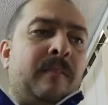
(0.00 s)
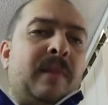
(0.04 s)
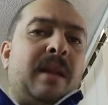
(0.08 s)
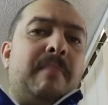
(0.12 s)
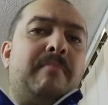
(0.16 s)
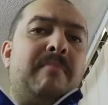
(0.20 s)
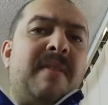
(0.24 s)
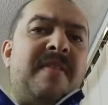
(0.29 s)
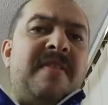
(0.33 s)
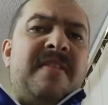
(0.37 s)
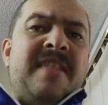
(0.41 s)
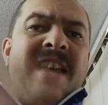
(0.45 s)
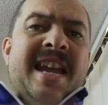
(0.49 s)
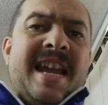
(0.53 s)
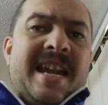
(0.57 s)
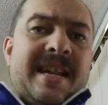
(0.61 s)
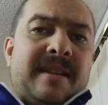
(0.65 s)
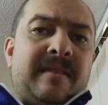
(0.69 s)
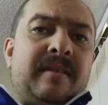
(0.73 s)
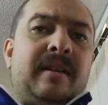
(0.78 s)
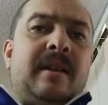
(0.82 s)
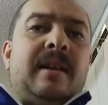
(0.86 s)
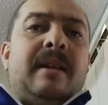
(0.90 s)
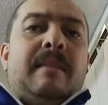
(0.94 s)
But
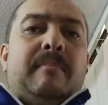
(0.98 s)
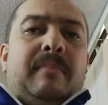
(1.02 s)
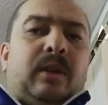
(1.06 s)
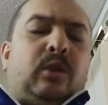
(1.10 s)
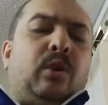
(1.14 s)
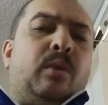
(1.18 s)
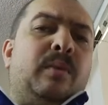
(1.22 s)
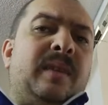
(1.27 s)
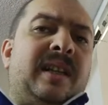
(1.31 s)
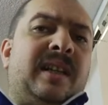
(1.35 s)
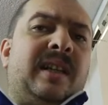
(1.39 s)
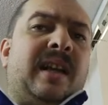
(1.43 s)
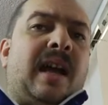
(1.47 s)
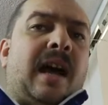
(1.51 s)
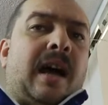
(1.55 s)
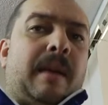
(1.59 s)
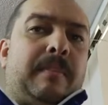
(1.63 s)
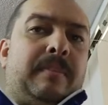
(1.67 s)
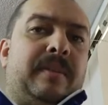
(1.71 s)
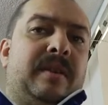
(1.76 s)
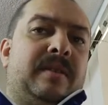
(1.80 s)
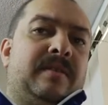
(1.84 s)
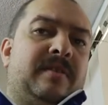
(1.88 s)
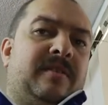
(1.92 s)
then, by growing
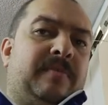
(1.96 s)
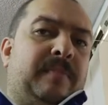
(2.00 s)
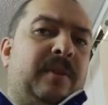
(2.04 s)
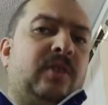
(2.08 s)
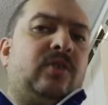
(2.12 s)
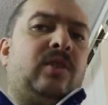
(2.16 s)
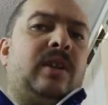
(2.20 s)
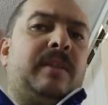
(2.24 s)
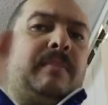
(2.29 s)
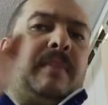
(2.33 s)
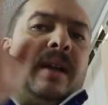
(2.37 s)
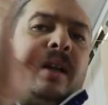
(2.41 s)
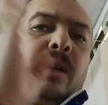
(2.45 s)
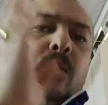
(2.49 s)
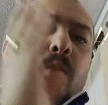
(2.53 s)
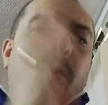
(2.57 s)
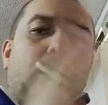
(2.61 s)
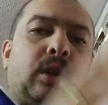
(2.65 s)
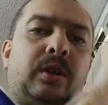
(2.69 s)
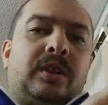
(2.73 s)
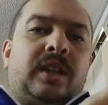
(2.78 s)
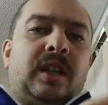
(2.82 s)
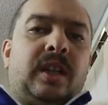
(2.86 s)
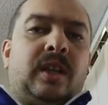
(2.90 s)
up, and especially by
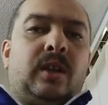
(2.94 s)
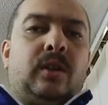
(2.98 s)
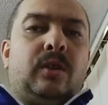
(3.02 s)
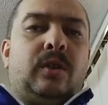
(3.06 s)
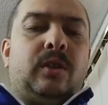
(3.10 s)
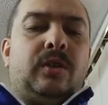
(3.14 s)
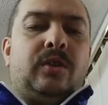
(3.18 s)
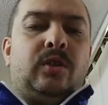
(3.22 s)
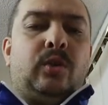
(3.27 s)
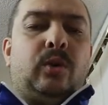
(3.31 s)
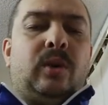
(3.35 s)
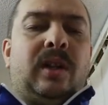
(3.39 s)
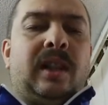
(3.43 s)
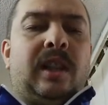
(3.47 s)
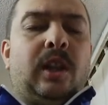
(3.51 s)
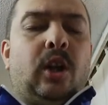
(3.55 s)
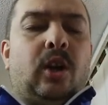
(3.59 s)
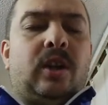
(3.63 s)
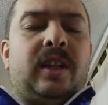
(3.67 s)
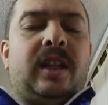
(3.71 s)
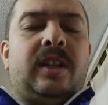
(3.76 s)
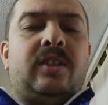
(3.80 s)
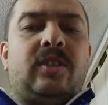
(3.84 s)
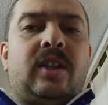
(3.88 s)
walking onto a
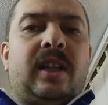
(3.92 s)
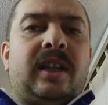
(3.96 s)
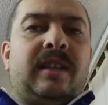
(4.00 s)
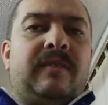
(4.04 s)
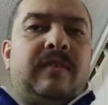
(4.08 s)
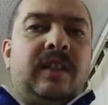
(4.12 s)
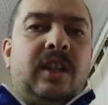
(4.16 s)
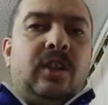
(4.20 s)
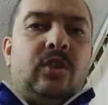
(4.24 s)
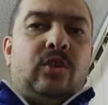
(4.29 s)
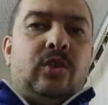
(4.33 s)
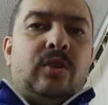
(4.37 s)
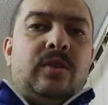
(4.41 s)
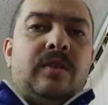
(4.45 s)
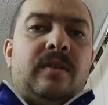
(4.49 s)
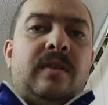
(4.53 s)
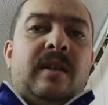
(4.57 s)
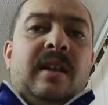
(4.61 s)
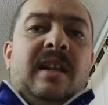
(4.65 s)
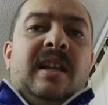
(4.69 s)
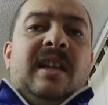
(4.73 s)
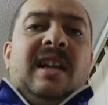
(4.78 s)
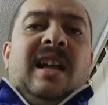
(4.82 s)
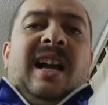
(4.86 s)
local television,
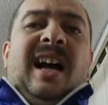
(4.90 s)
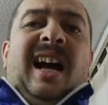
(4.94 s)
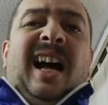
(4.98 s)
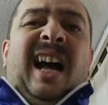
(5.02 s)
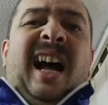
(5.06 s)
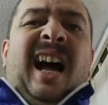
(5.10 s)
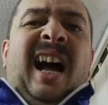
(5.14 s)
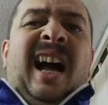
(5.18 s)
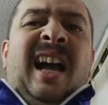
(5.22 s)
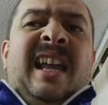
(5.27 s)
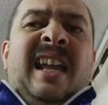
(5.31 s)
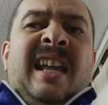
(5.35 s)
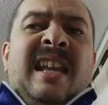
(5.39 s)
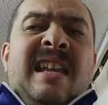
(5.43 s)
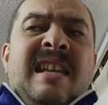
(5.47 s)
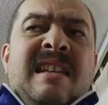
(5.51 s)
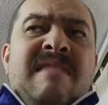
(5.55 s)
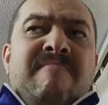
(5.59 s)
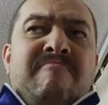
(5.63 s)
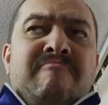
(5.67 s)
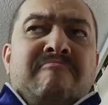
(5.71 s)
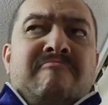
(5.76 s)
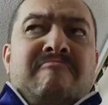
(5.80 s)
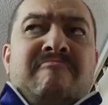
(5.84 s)

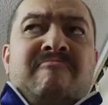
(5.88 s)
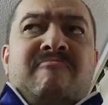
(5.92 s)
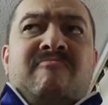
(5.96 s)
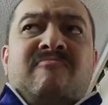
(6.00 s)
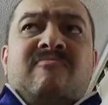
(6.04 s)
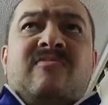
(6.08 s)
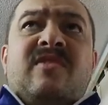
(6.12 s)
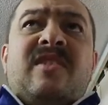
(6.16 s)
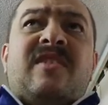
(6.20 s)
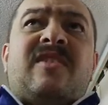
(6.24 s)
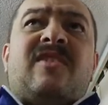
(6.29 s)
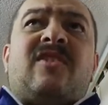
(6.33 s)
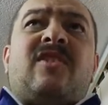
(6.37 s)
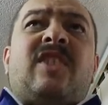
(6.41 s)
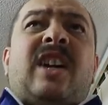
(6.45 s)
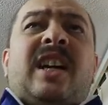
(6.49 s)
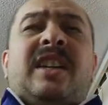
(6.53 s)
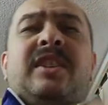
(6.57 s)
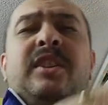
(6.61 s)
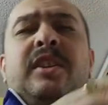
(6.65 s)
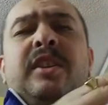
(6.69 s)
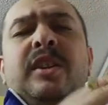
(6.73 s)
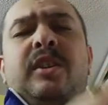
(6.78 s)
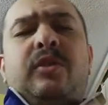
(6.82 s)
I
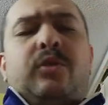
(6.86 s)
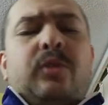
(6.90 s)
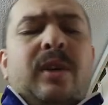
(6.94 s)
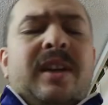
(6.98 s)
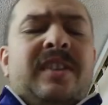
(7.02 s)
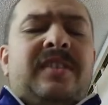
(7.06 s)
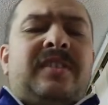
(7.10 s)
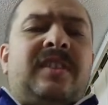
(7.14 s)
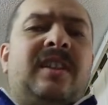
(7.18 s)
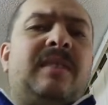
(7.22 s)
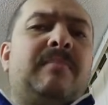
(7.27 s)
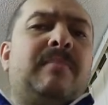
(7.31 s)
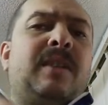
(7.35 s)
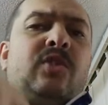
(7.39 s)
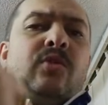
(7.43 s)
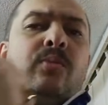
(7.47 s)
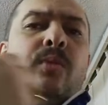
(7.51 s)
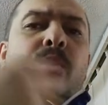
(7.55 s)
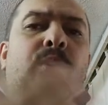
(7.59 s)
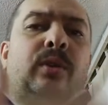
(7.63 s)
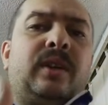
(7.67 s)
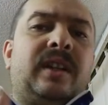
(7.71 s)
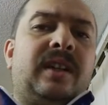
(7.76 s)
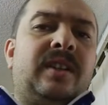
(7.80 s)
started interested much
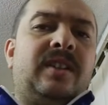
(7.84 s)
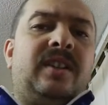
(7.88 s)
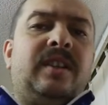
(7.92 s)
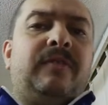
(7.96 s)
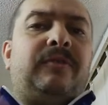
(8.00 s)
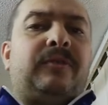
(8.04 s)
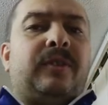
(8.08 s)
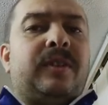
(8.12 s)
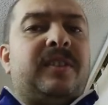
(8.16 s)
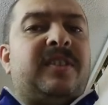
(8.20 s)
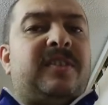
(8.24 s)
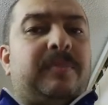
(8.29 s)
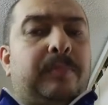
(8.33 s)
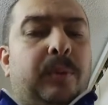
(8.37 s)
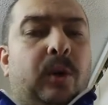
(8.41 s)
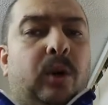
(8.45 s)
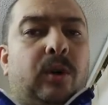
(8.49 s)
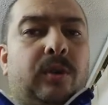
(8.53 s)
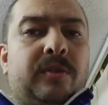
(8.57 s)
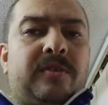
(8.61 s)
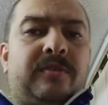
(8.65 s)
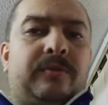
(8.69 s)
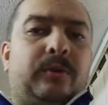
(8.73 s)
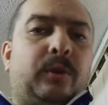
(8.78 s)
more in different
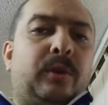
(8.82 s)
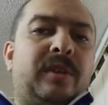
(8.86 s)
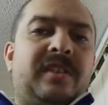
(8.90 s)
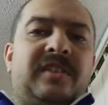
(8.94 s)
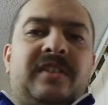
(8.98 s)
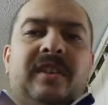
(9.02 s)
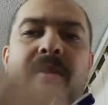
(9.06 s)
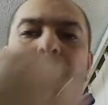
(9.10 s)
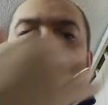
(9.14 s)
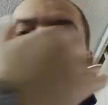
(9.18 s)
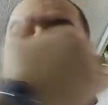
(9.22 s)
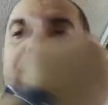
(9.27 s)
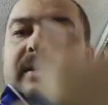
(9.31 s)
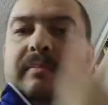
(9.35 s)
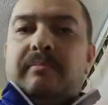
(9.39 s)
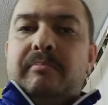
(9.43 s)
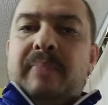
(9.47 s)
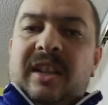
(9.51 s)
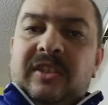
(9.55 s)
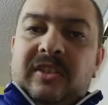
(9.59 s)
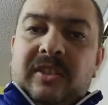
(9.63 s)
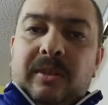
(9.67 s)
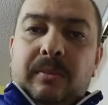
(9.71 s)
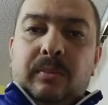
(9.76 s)
sports, for example in
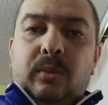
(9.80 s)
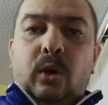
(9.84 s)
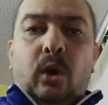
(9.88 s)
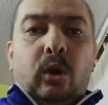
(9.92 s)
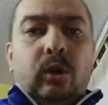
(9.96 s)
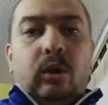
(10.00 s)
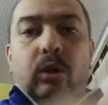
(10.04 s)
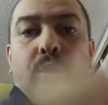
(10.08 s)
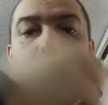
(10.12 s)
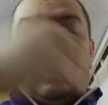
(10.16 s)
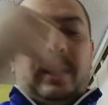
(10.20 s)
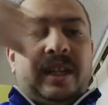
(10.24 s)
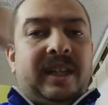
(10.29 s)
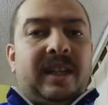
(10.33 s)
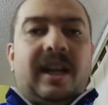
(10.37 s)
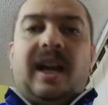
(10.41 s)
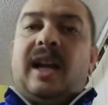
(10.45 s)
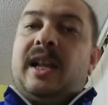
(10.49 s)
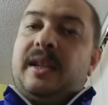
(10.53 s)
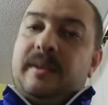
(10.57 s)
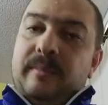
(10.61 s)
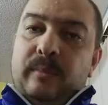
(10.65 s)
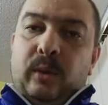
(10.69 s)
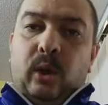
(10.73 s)
basketball or in
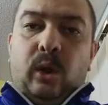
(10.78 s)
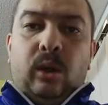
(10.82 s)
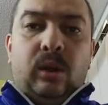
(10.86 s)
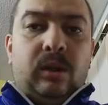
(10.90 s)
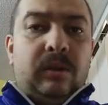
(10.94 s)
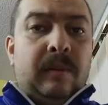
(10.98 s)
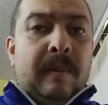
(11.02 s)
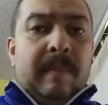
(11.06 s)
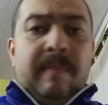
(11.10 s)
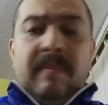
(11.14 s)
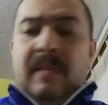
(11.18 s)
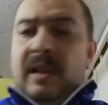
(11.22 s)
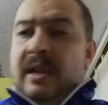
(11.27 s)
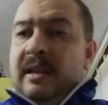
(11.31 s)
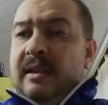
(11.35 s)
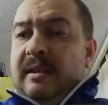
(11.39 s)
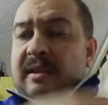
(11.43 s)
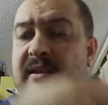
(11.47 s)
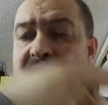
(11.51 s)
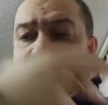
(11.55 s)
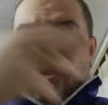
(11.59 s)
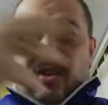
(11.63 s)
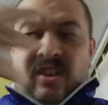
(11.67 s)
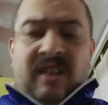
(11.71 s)
handball,
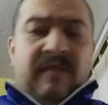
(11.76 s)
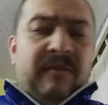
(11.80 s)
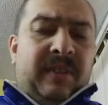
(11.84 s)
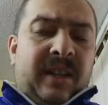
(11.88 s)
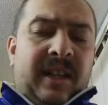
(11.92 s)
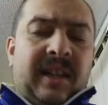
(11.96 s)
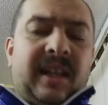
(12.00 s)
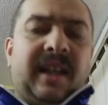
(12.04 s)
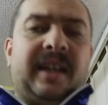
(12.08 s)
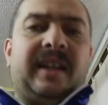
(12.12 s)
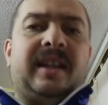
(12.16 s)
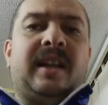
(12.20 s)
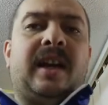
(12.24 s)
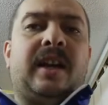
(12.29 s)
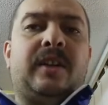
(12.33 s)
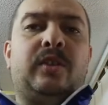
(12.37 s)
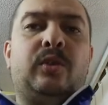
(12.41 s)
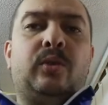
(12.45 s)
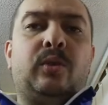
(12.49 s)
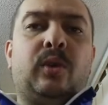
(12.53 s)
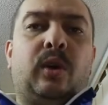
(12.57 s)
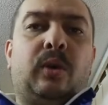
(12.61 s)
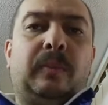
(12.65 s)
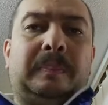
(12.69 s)
something like that,
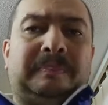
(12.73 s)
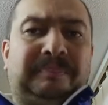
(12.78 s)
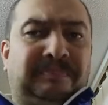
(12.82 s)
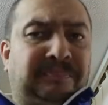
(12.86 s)
you know.